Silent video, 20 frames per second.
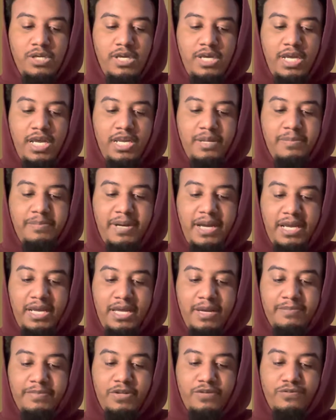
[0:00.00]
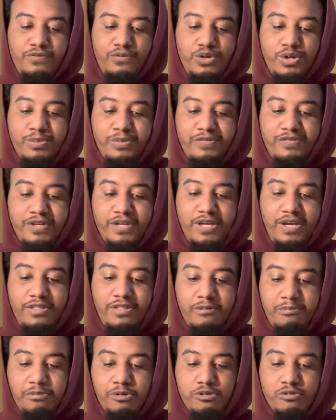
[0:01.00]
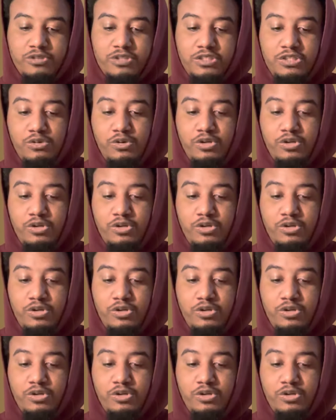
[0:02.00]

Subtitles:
And it might come in the form of another person,